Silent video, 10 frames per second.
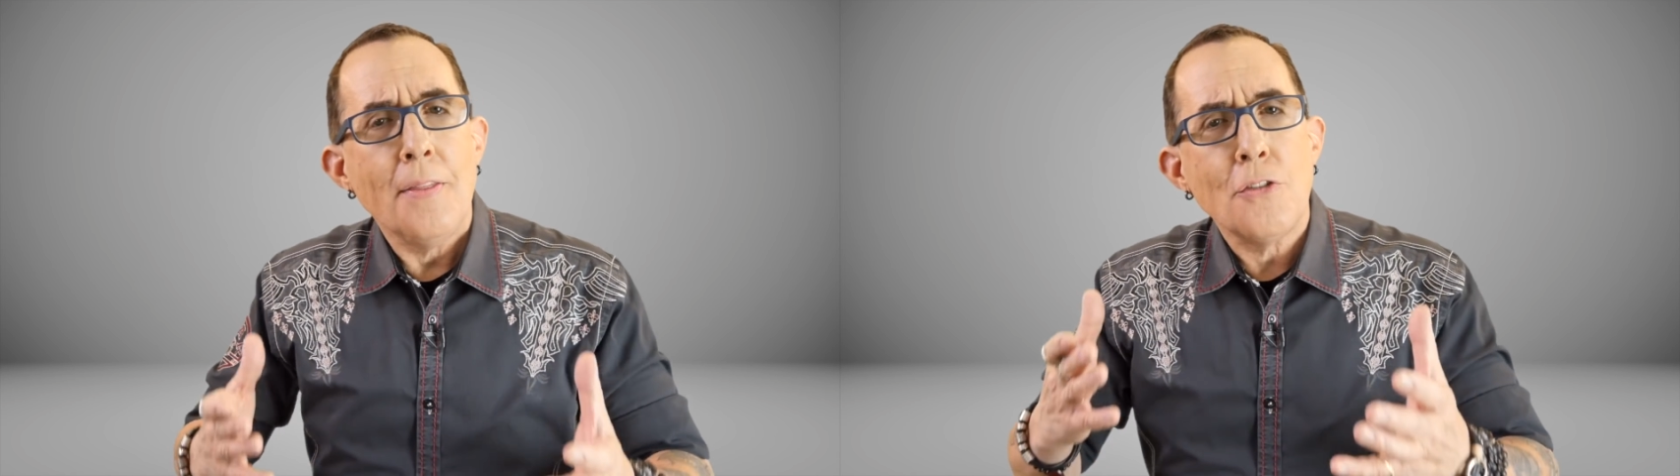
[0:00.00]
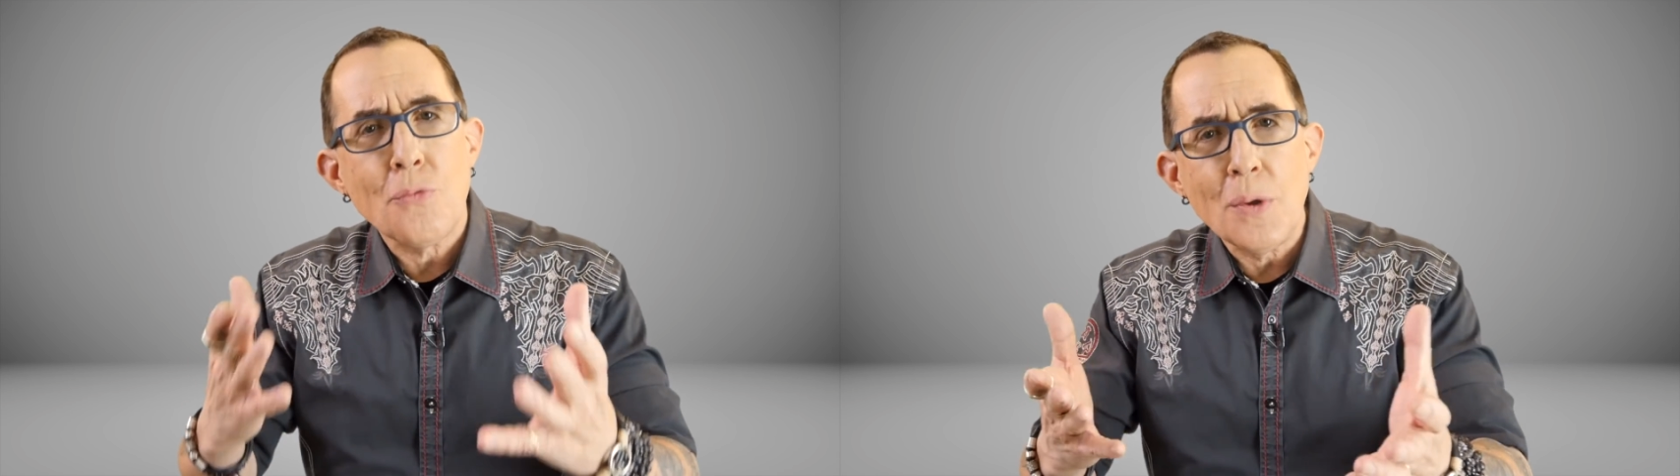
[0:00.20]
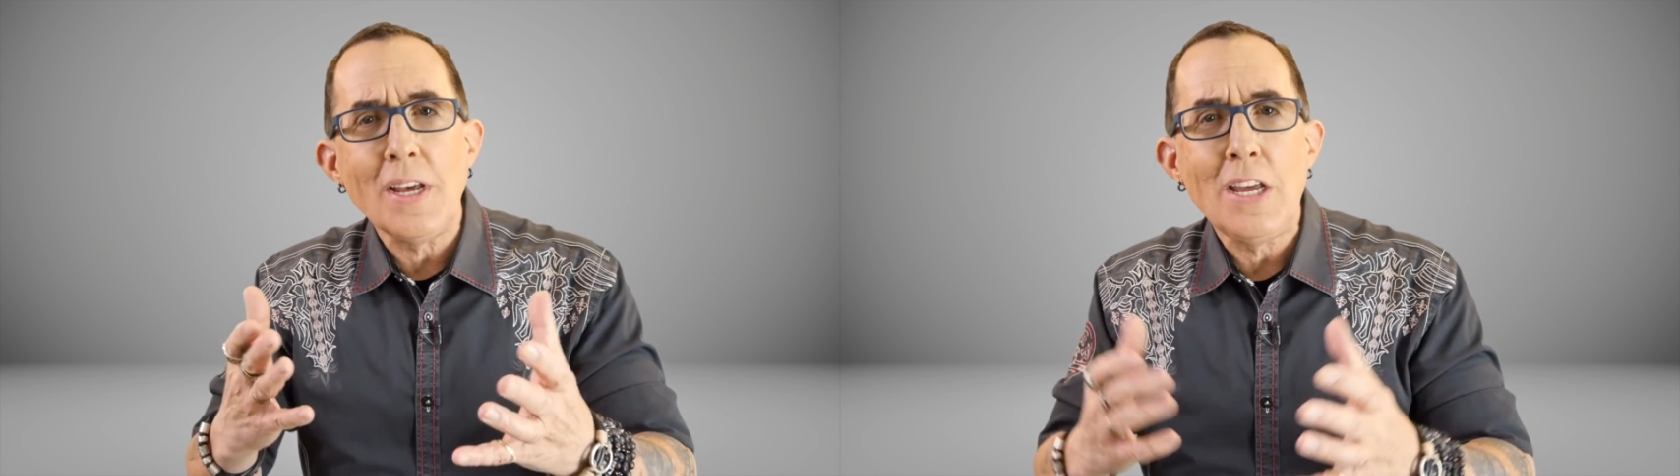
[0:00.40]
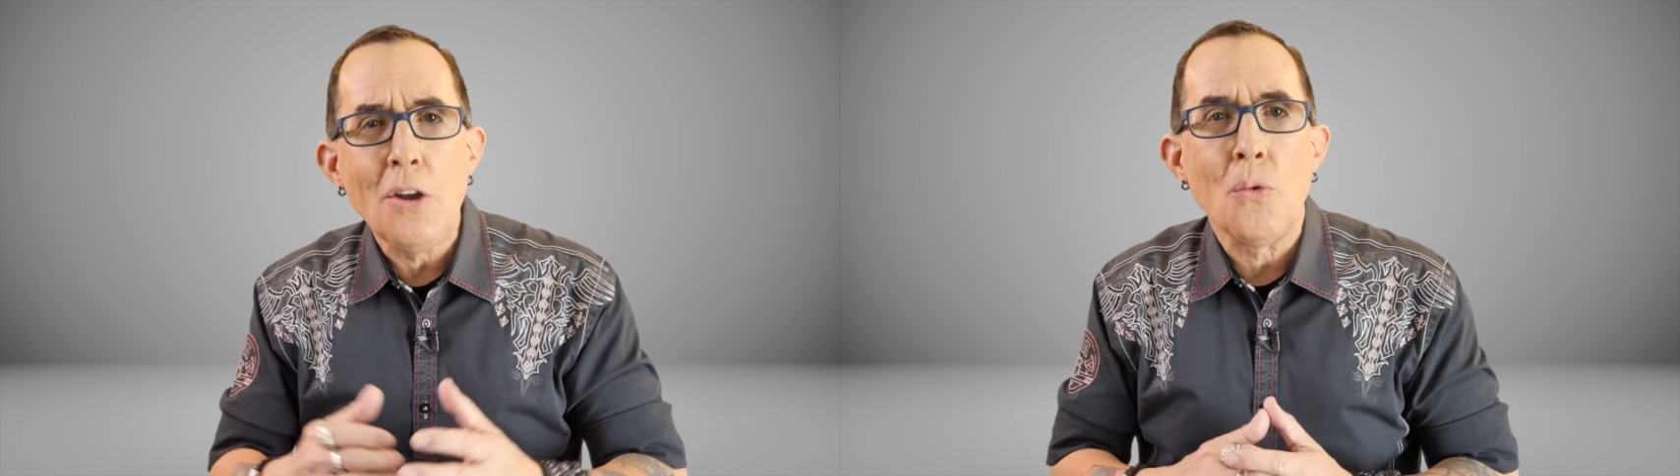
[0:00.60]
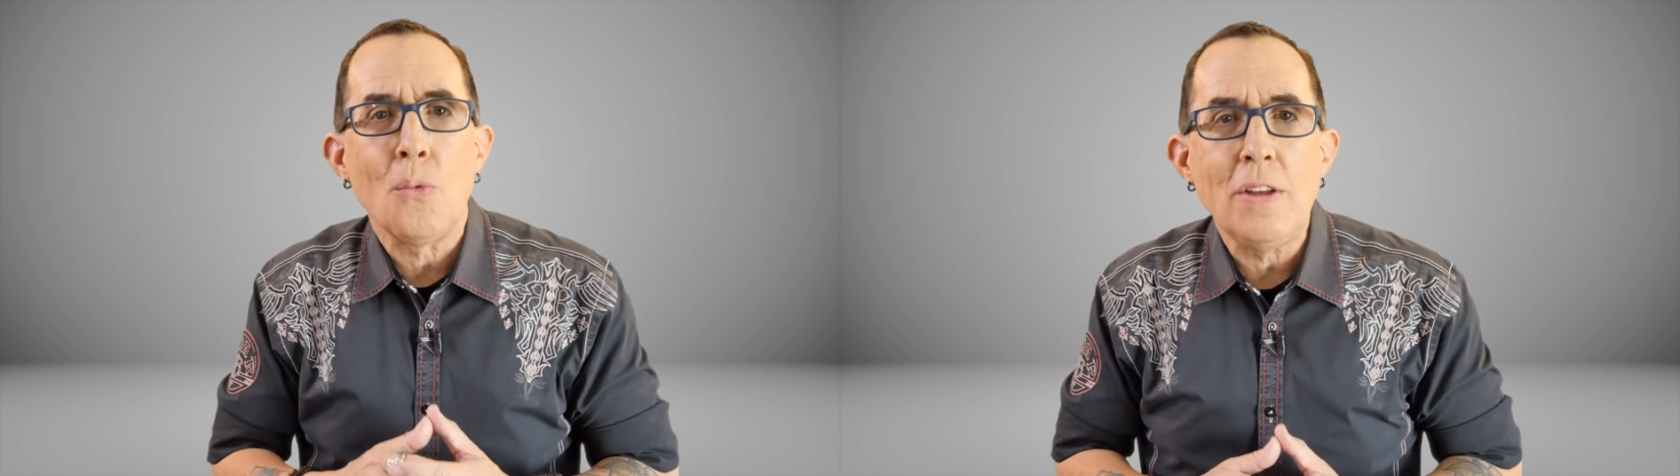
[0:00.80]
there's really
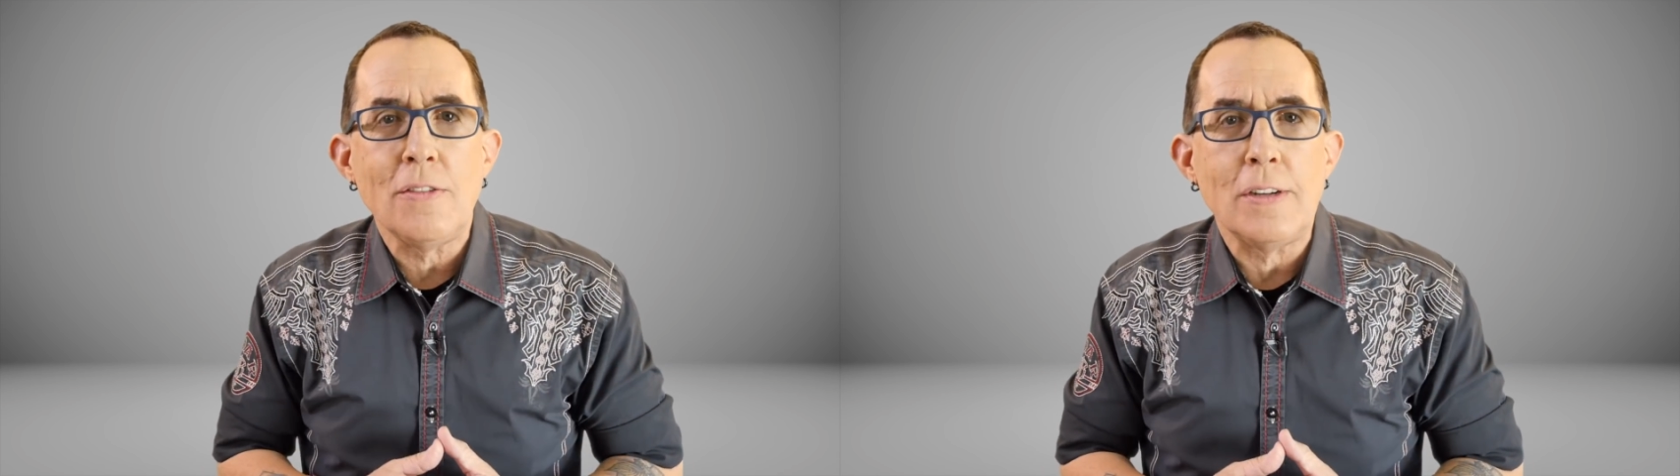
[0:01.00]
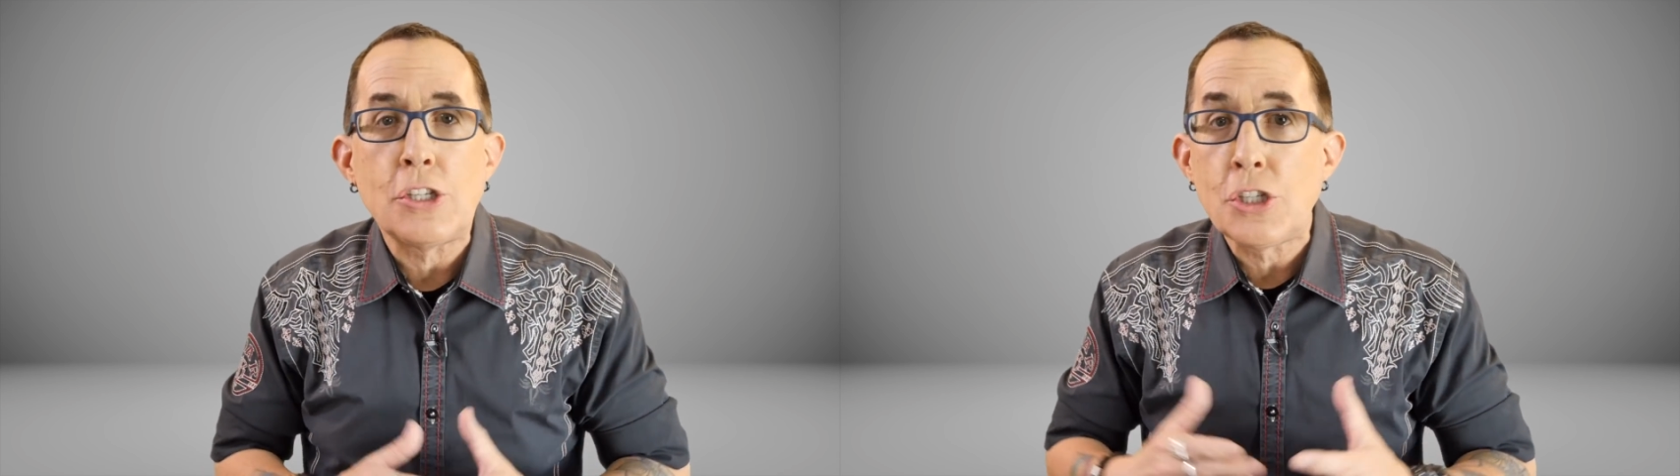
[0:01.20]
no reason to